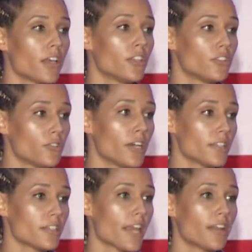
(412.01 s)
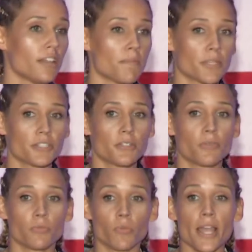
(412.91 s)
2008 Olympics,
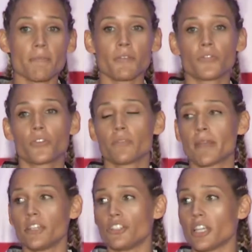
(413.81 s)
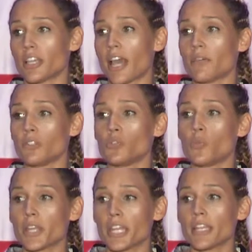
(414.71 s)
right before Beijing, I was
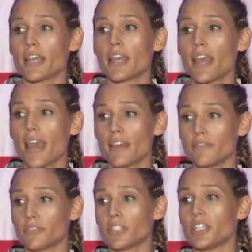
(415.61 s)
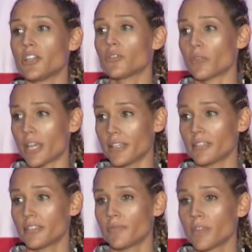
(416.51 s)
winning every
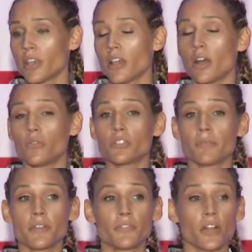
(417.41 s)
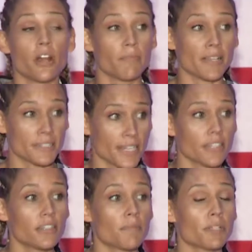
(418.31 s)
race. I went to my second
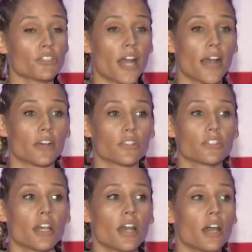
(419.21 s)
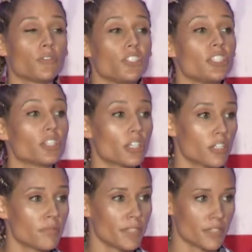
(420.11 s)
Olympic trials. I was
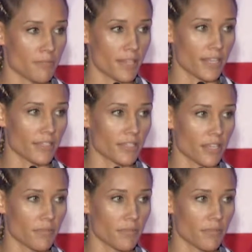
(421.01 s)
determined to make that team.